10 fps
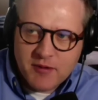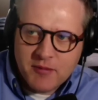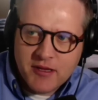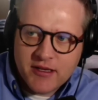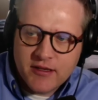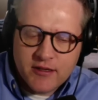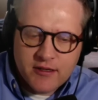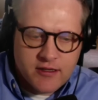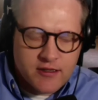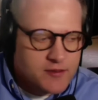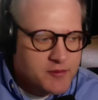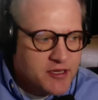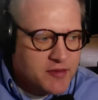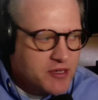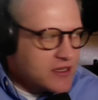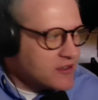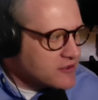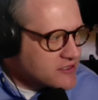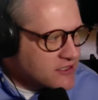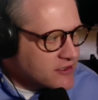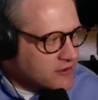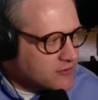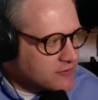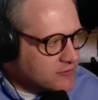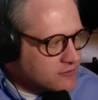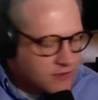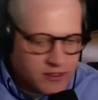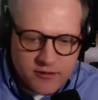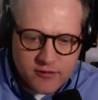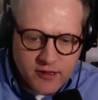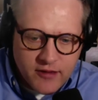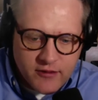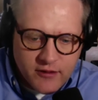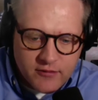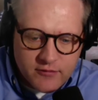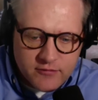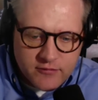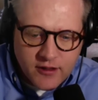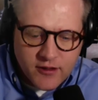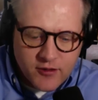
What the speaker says: I'm like, I'm getting paid here to sit and do nothing. I hope.